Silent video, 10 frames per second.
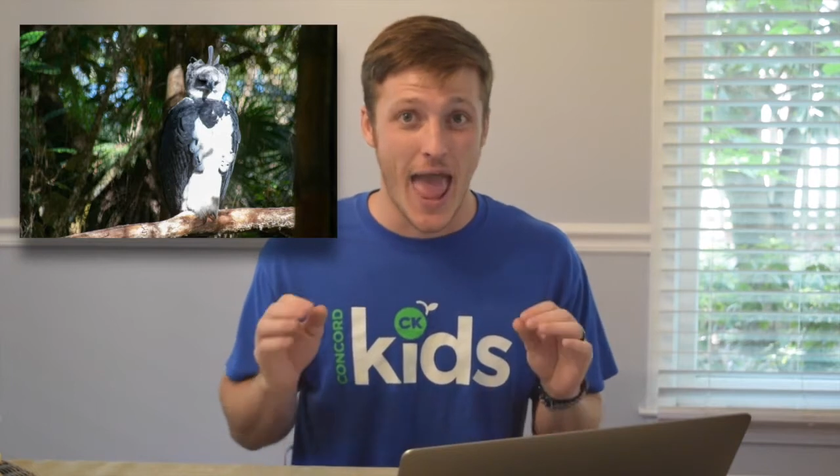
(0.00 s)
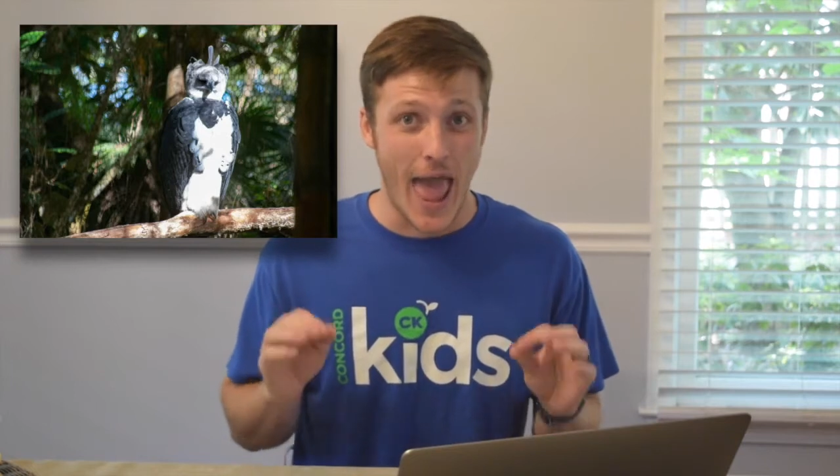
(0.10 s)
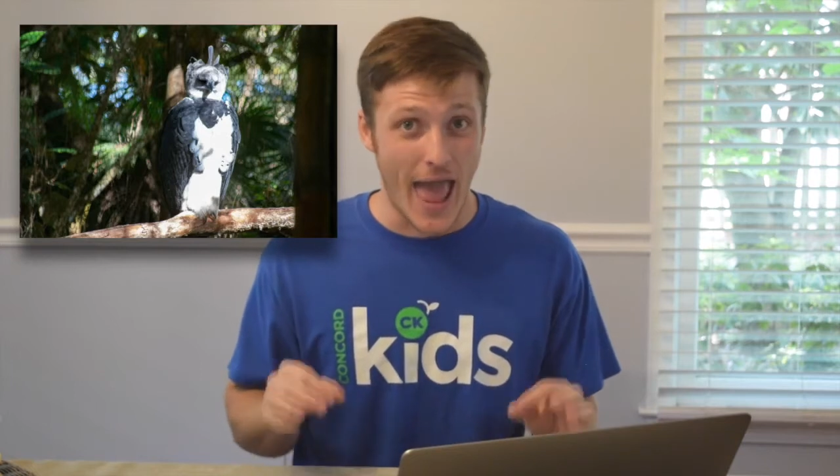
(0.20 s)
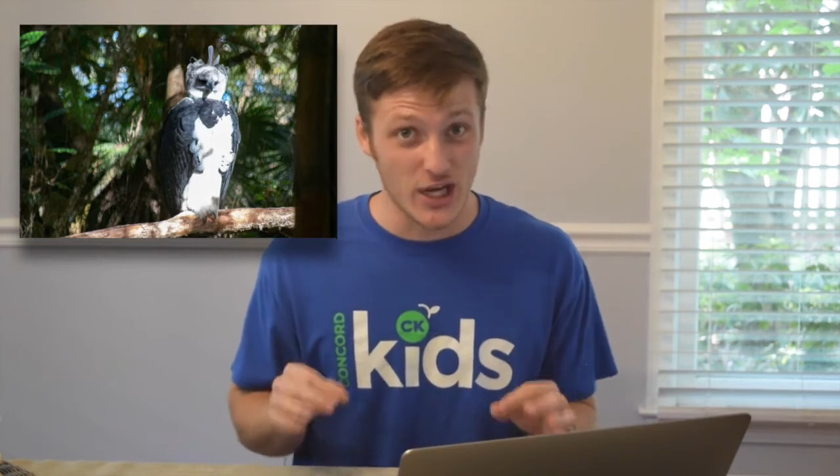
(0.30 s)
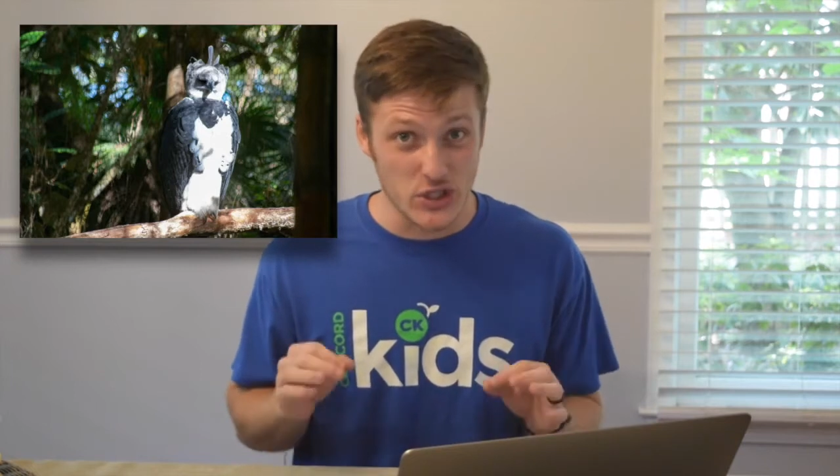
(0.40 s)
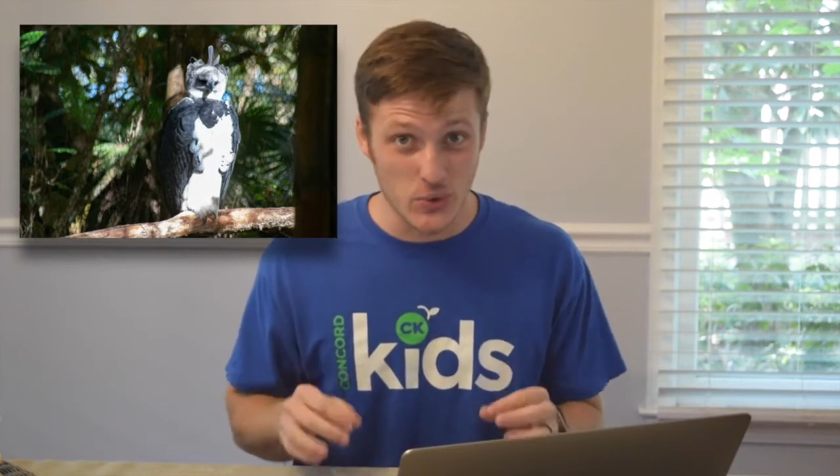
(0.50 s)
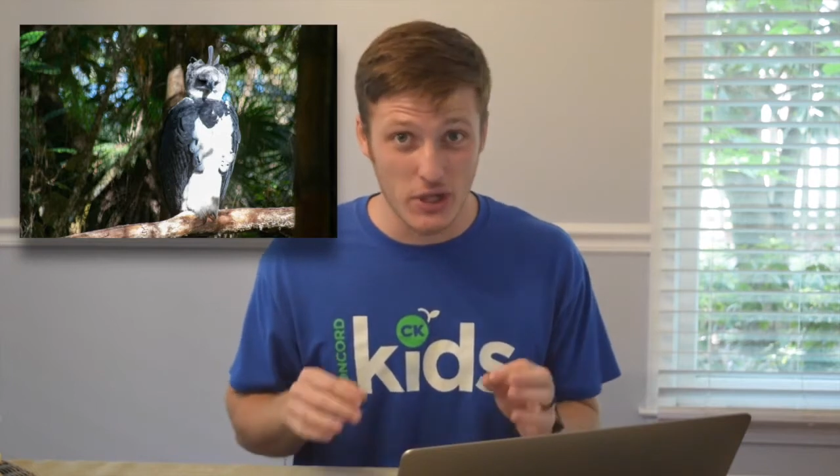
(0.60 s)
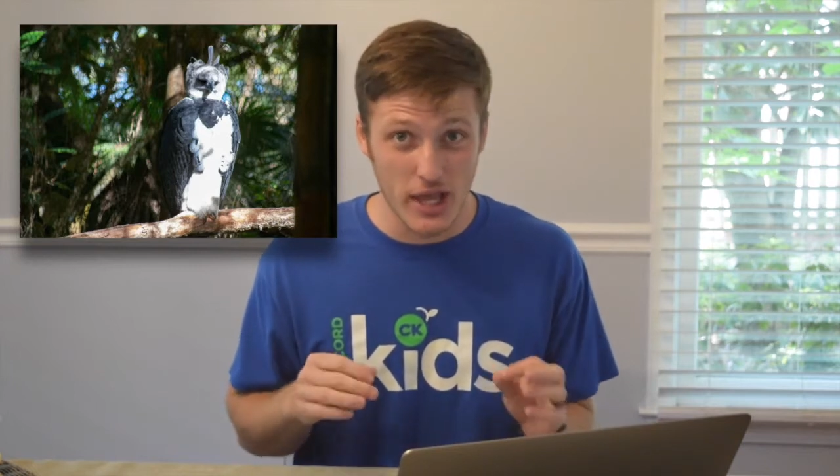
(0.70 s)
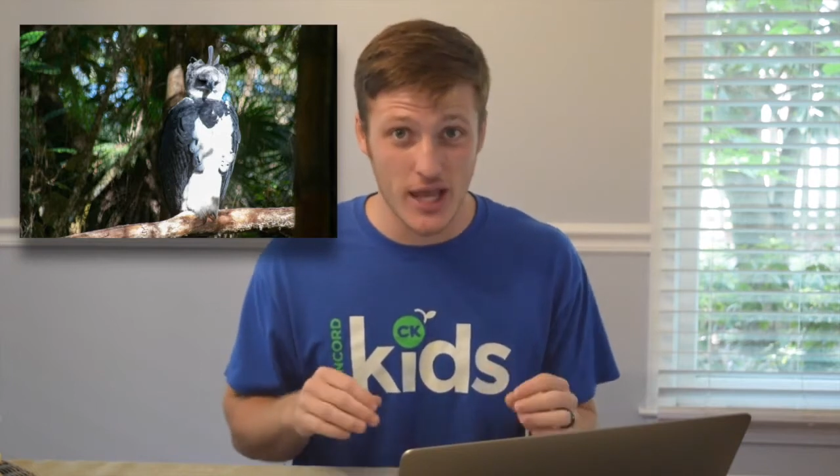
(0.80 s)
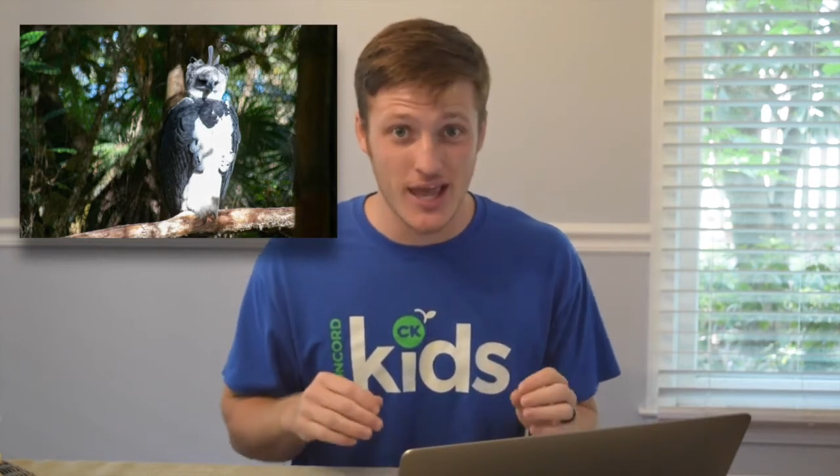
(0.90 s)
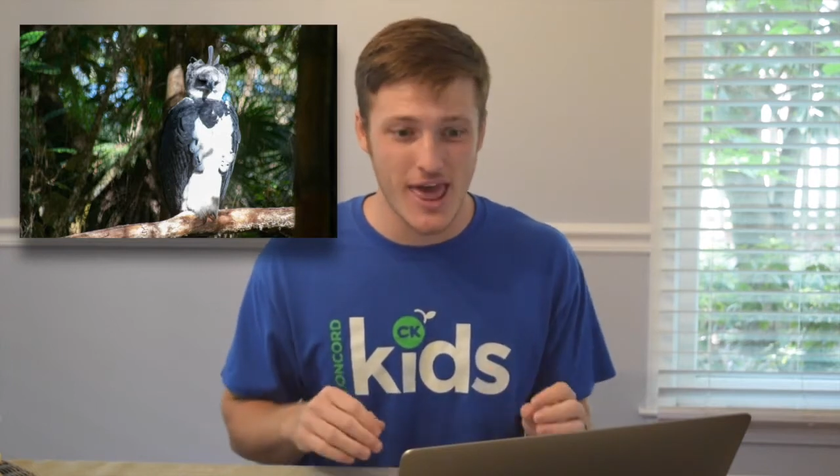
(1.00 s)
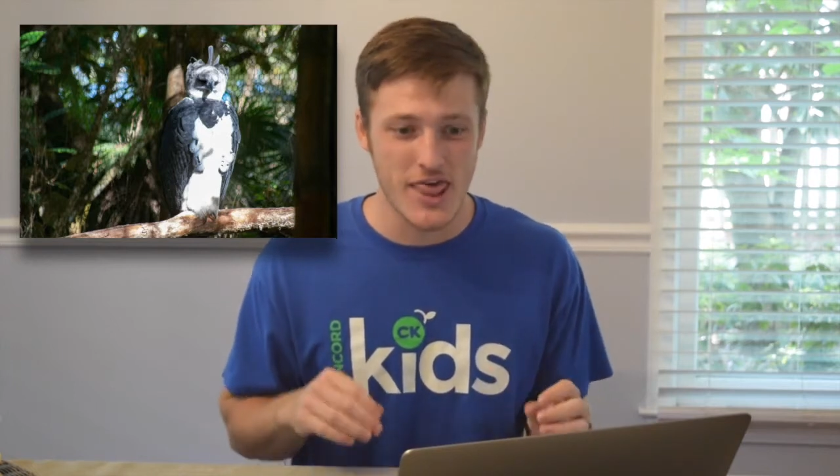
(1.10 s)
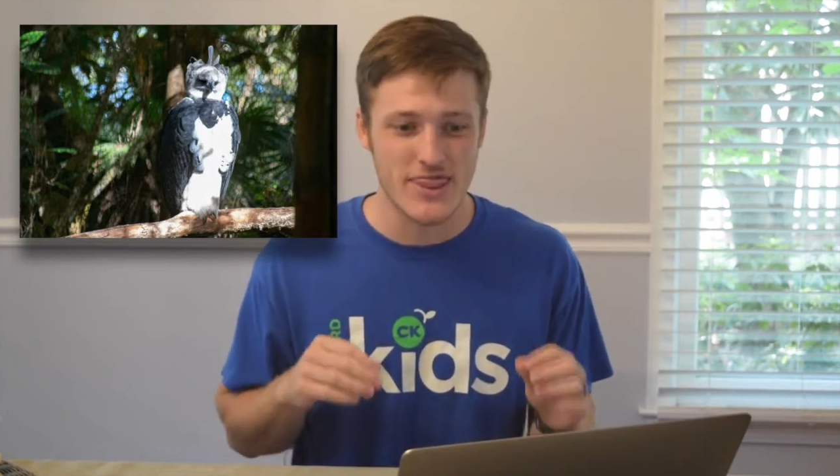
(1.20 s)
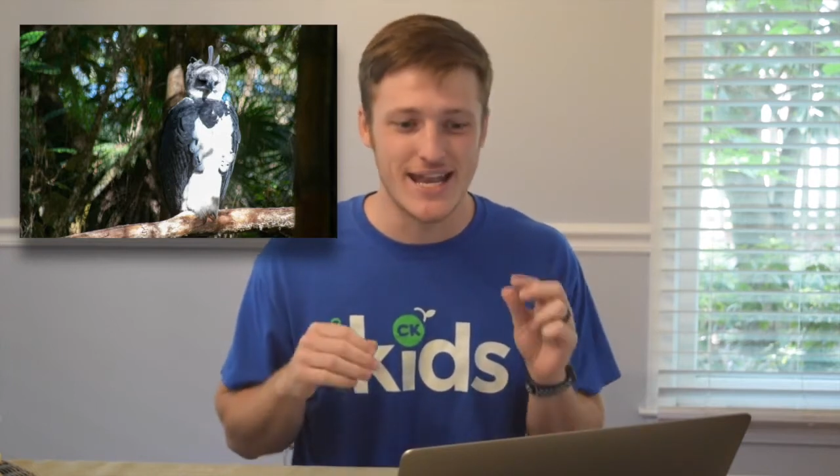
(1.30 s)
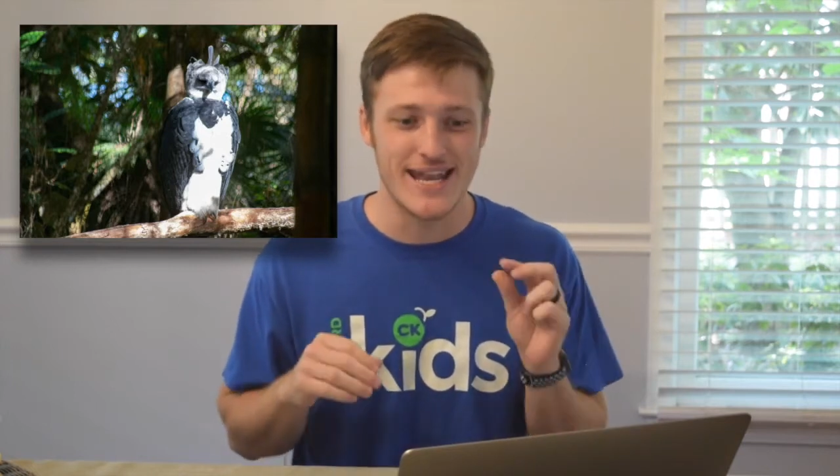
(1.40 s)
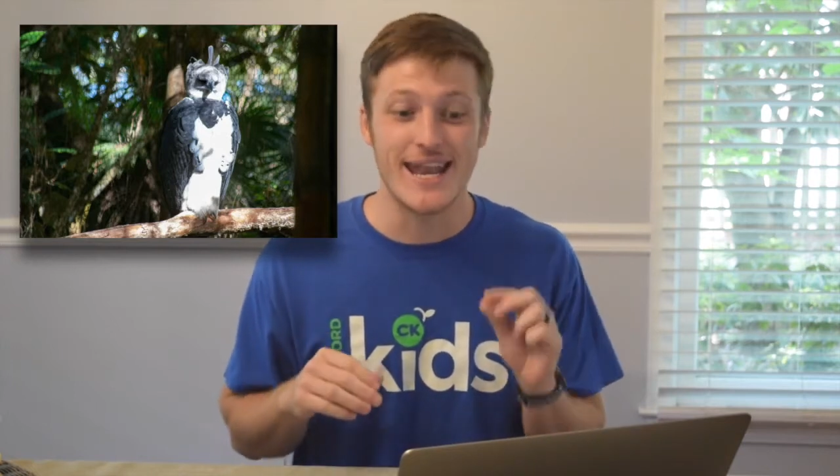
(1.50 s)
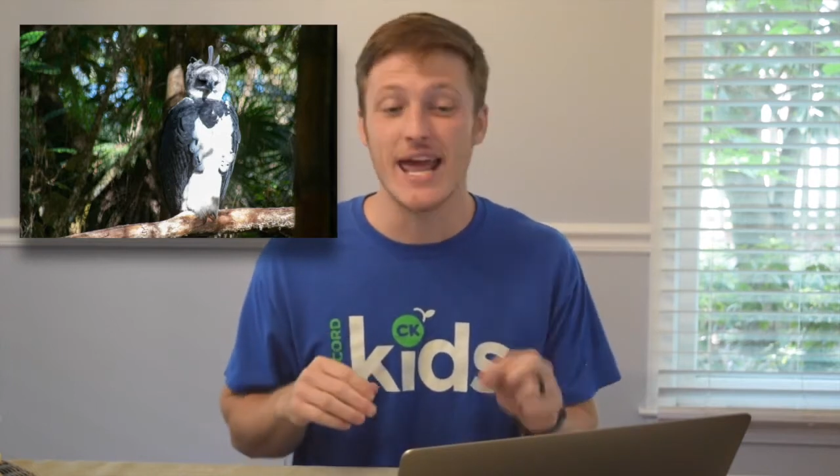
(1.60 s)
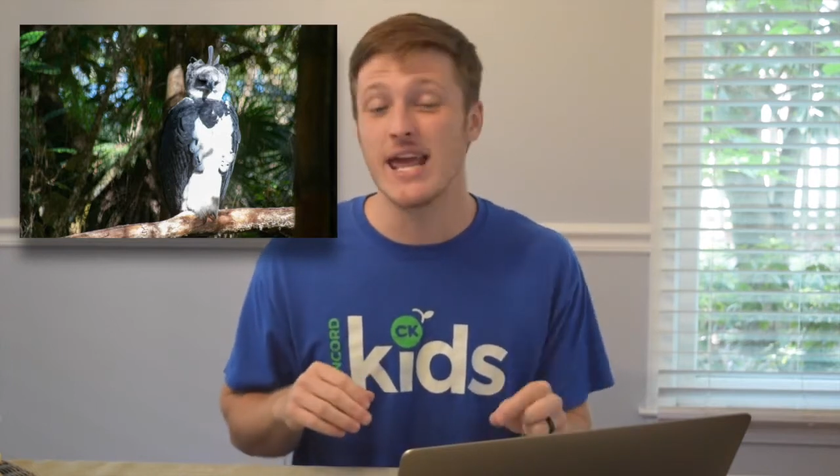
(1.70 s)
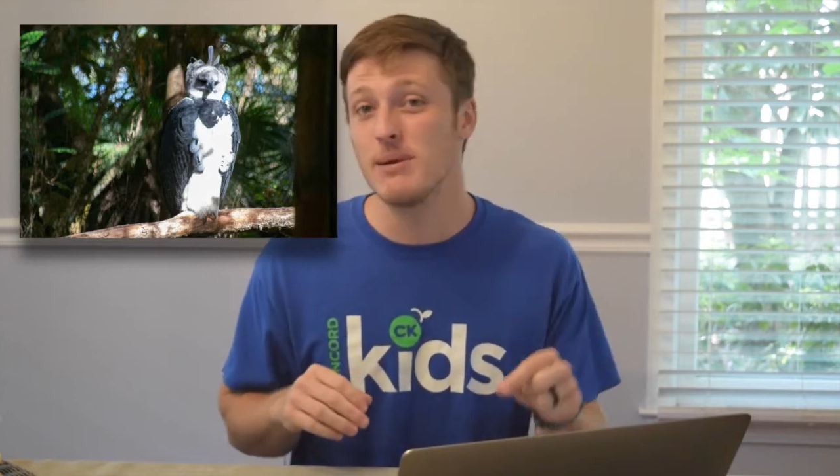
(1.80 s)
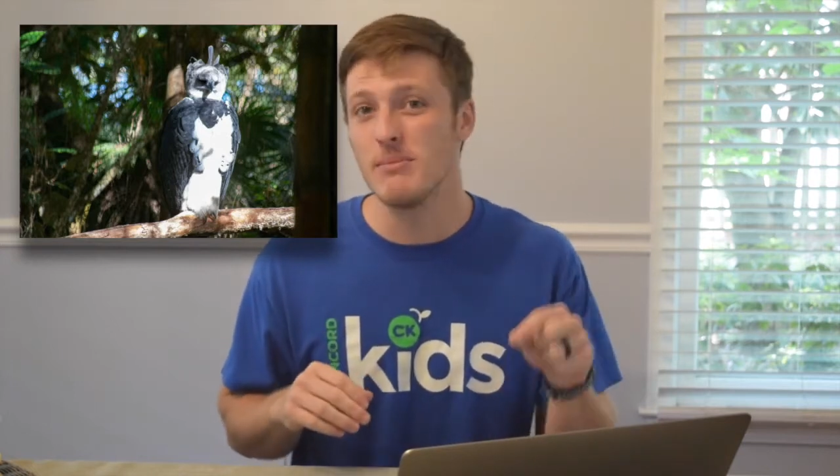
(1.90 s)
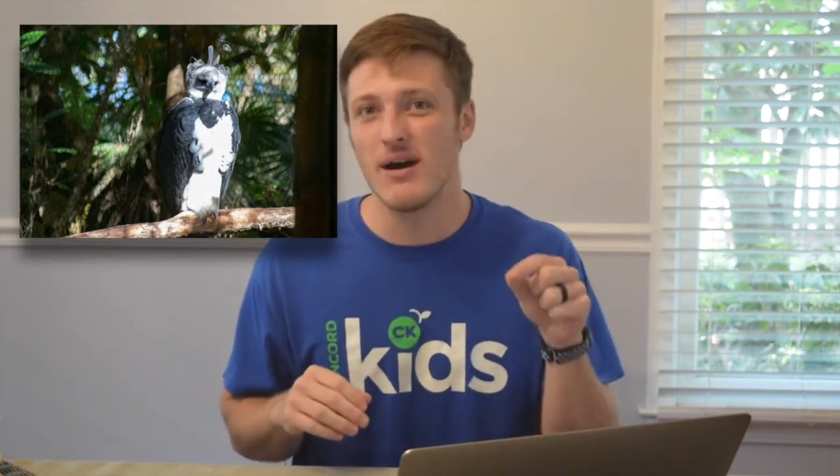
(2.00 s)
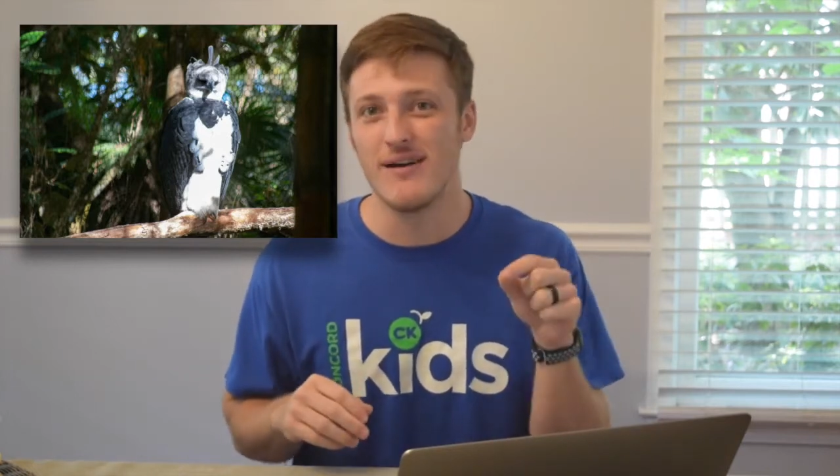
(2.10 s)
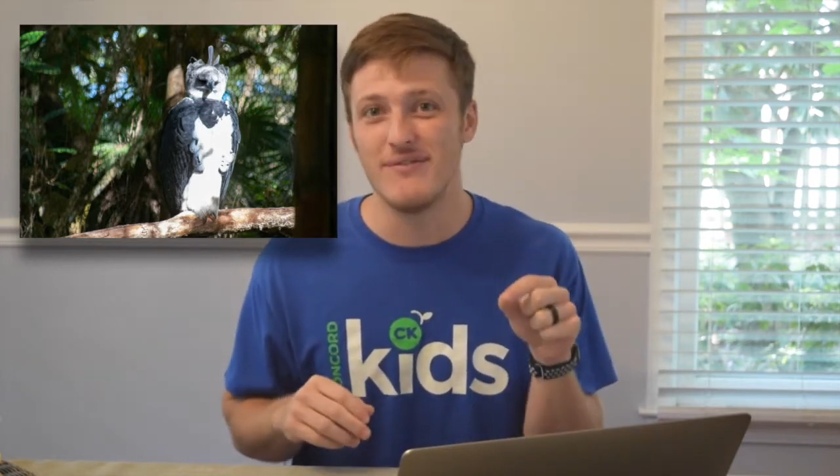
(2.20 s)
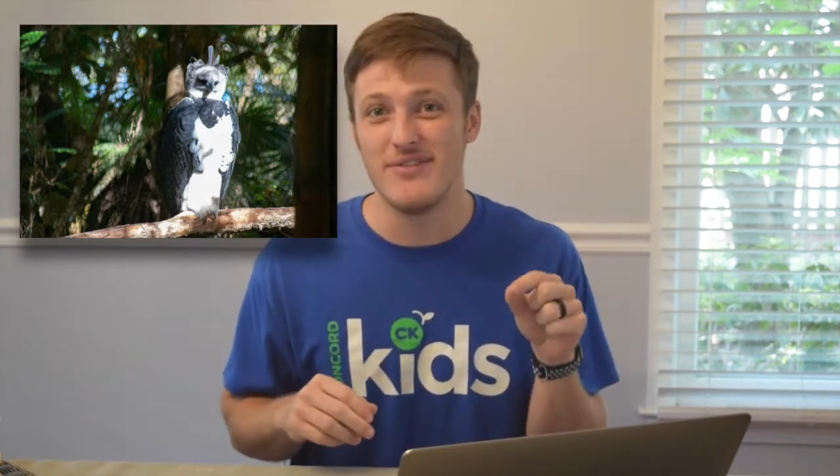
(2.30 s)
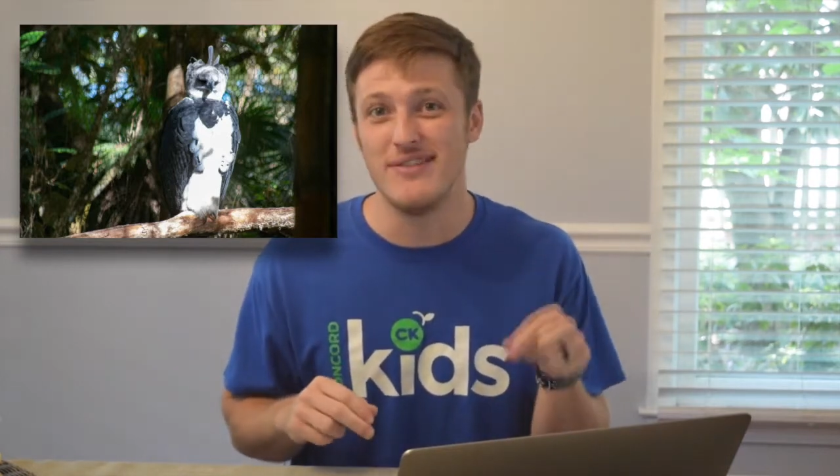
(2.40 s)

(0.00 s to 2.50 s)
actually, the name of